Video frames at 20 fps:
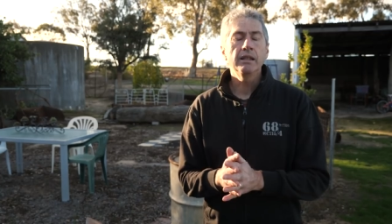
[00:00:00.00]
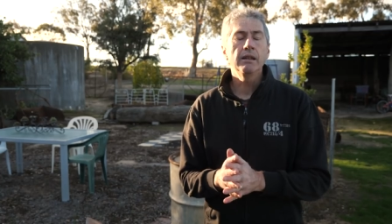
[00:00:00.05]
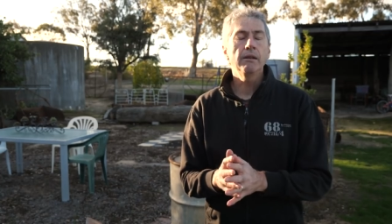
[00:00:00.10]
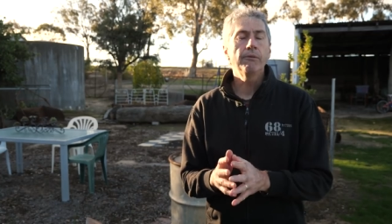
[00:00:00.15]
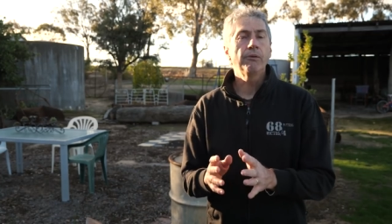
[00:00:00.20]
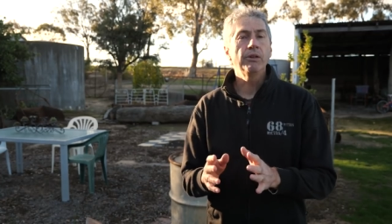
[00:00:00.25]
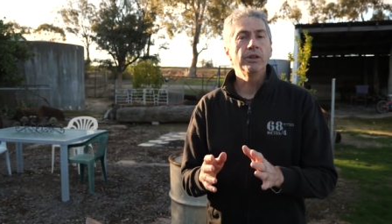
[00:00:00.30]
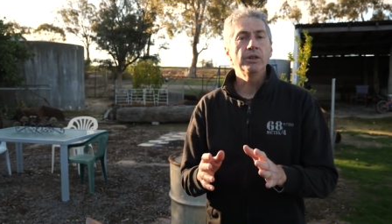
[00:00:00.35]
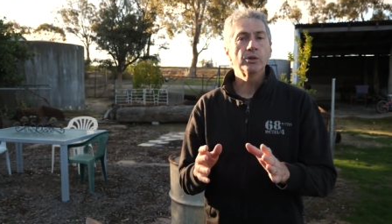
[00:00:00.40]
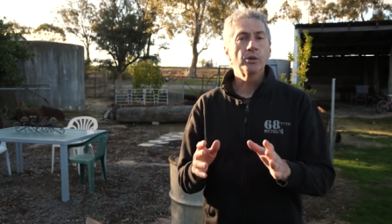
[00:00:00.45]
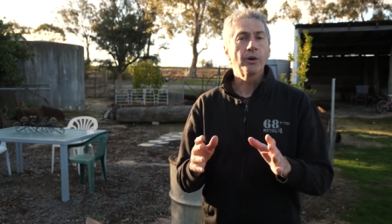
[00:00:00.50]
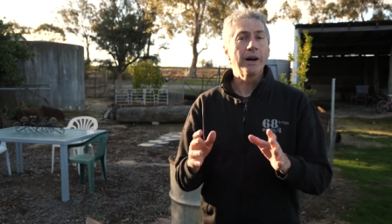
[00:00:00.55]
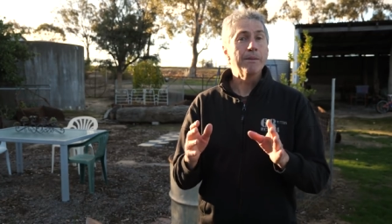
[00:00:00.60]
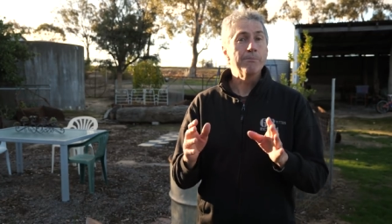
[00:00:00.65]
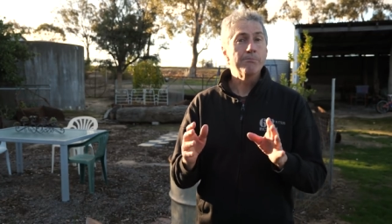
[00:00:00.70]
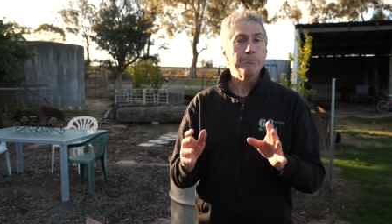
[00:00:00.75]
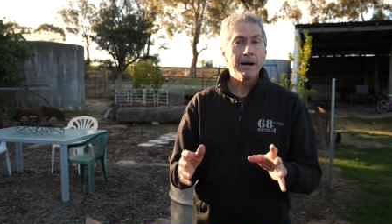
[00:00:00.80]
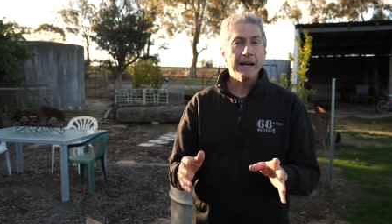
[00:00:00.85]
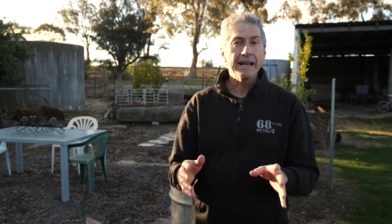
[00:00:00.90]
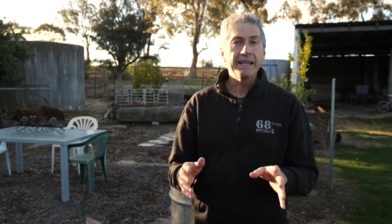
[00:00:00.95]
you for your
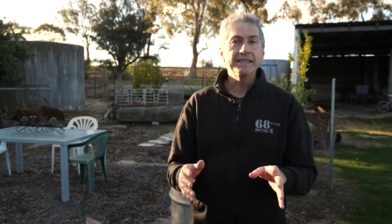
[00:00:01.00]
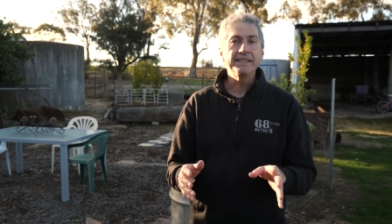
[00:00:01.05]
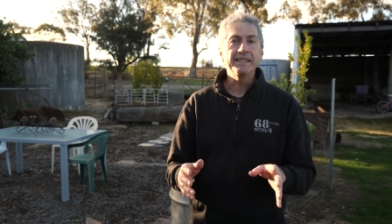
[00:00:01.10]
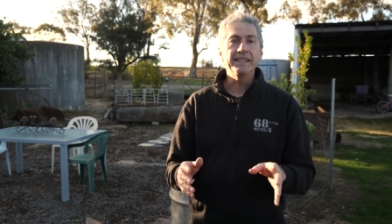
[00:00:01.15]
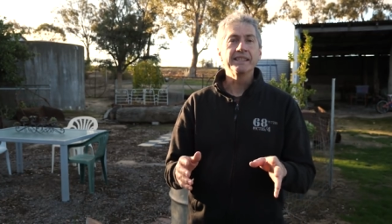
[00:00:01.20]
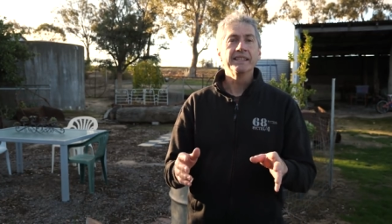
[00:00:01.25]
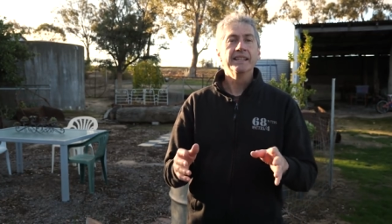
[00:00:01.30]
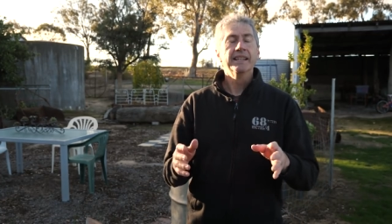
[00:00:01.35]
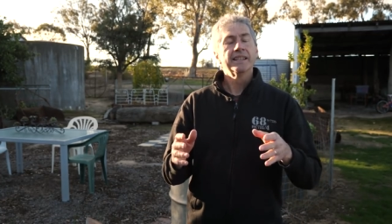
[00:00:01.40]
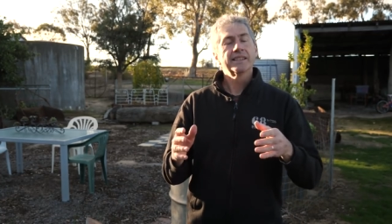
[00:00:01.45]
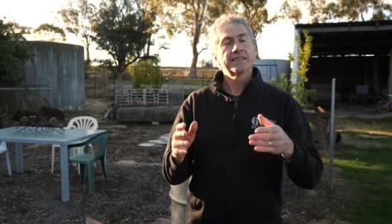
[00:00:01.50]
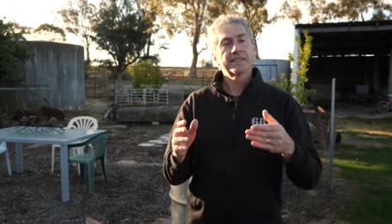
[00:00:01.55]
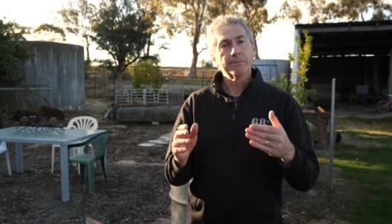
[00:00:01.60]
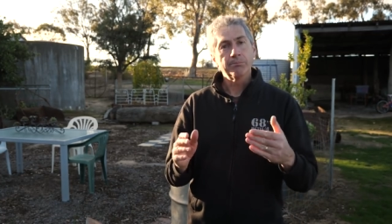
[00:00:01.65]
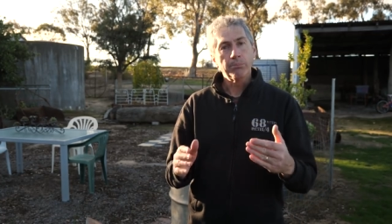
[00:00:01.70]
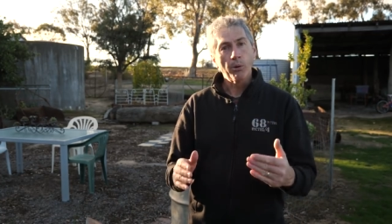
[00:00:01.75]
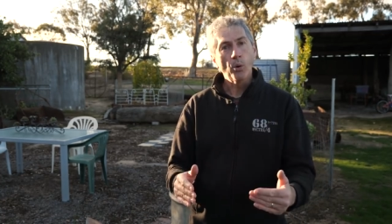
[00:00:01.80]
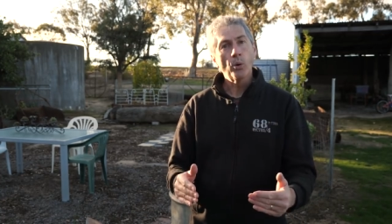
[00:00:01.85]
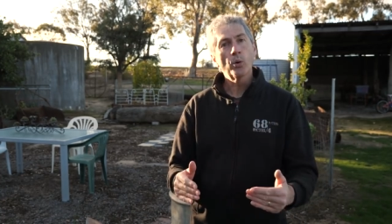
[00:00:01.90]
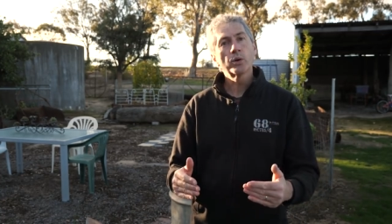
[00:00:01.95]
amazing
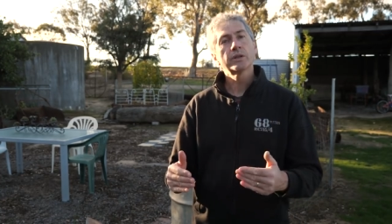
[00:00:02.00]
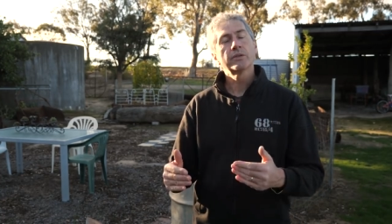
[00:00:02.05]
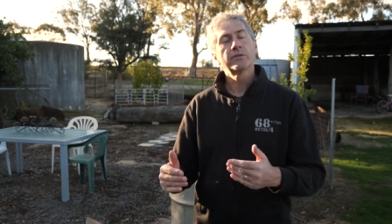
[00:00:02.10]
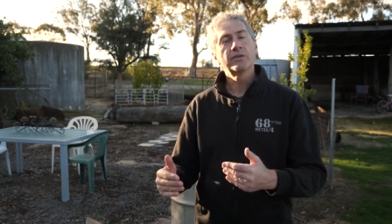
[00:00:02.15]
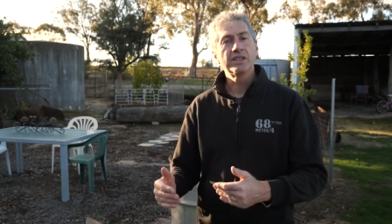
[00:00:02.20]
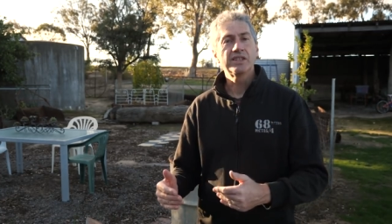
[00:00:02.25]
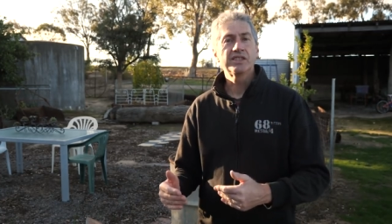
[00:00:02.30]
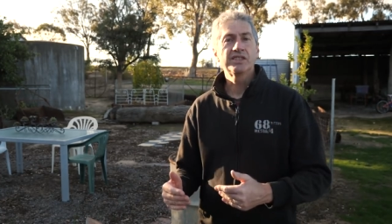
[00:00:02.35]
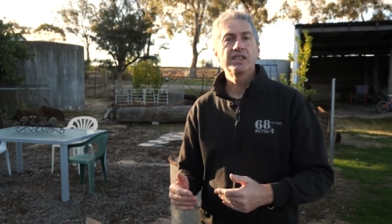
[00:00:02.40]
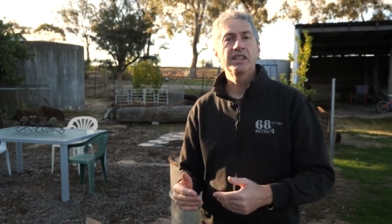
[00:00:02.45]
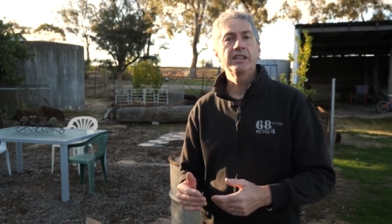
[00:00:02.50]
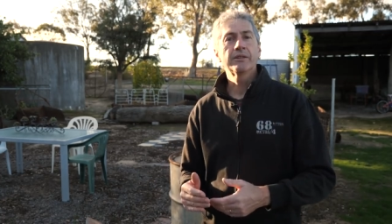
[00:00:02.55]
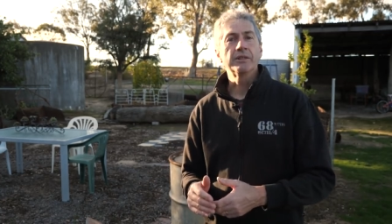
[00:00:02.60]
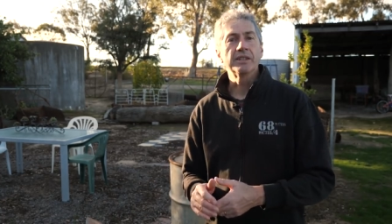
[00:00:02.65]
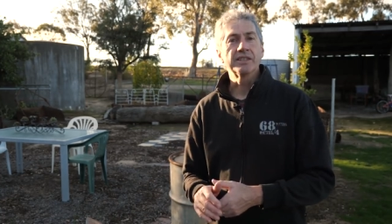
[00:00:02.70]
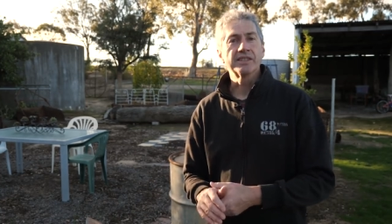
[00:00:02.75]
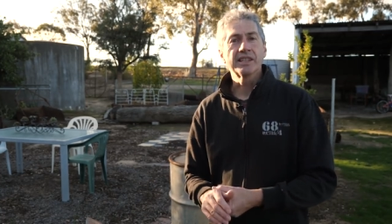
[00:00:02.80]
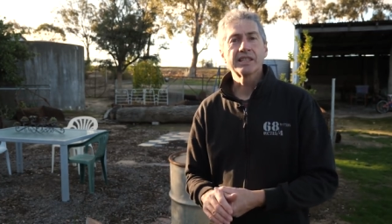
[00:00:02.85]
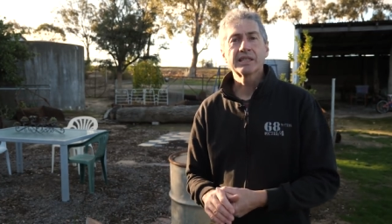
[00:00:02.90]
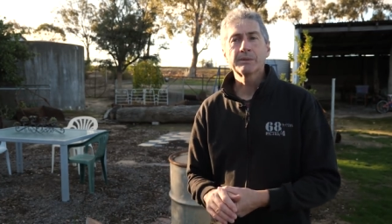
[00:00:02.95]
support of this
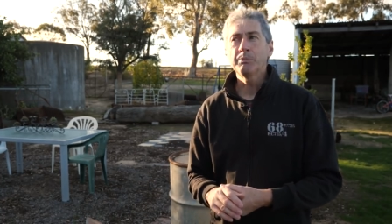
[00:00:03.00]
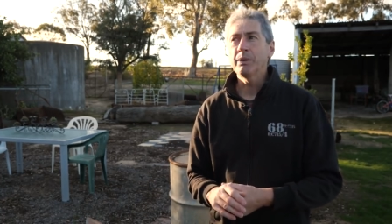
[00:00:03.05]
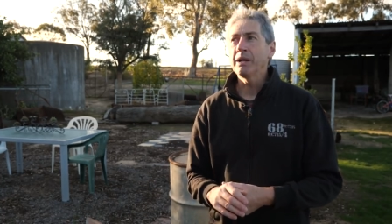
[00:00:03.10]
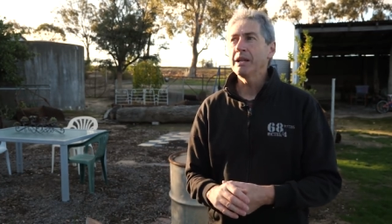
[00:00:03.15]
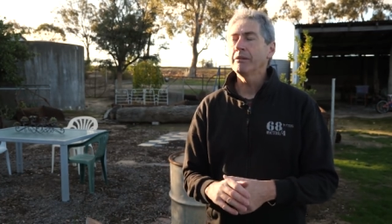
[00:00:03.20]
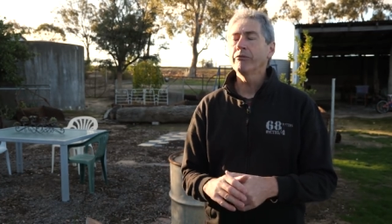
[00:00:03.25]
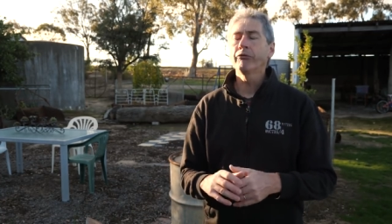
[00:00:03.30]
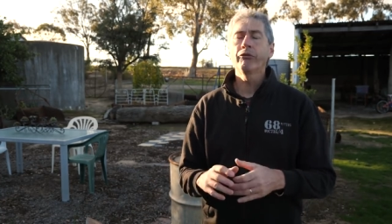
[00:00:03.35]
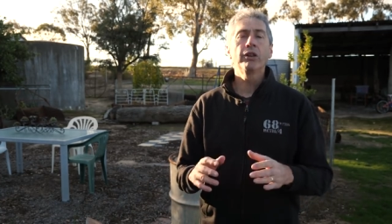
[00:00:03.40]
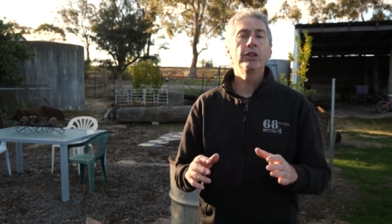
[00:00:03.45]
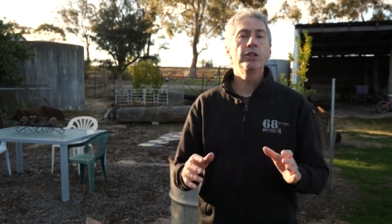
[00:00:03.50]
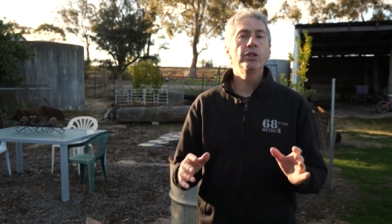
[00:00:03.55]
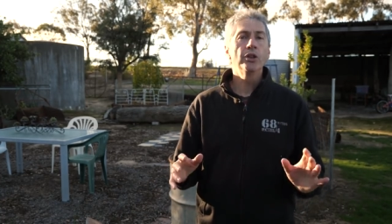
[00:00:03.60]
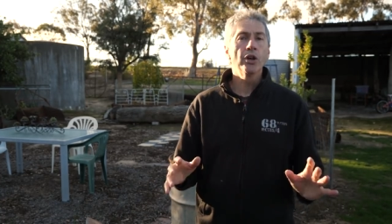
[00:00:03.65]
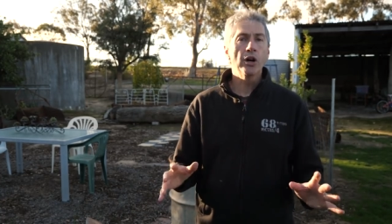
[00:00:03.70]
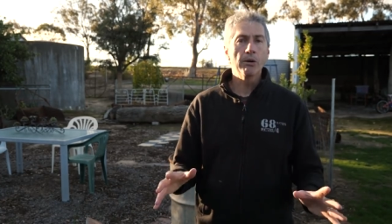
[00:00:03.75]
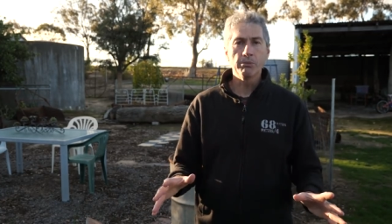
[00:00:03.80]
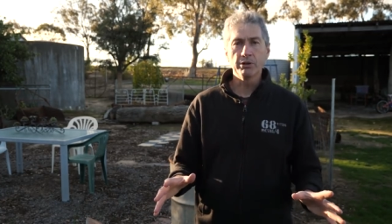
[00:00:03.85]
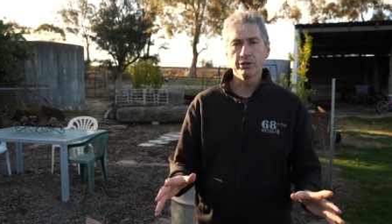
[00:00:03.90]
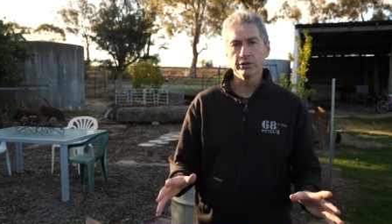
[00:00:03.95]
series. It's been
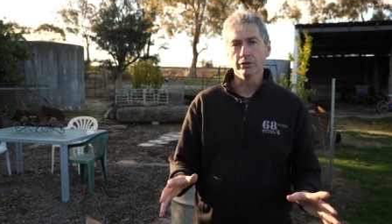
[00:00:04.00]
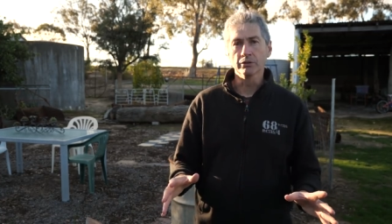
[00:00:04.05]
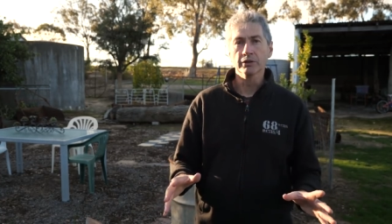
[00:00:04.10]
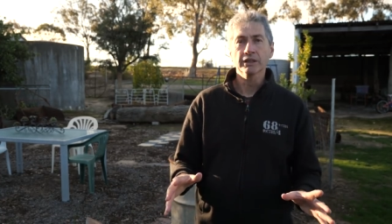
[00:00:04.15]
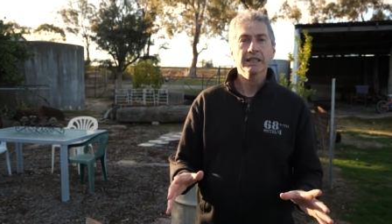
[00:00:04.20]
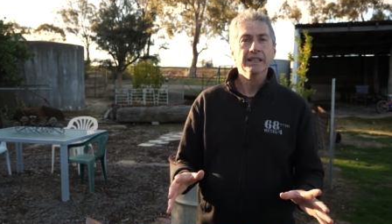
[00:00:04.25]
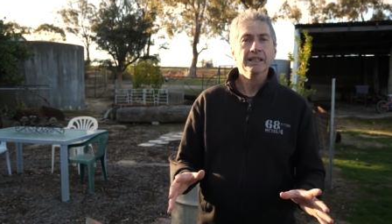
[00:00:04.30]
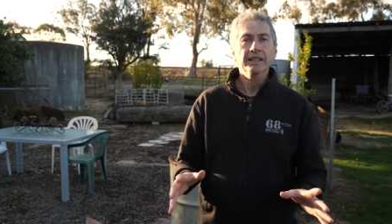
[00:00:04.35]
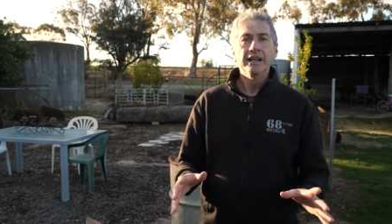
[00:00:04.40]
phenomenal.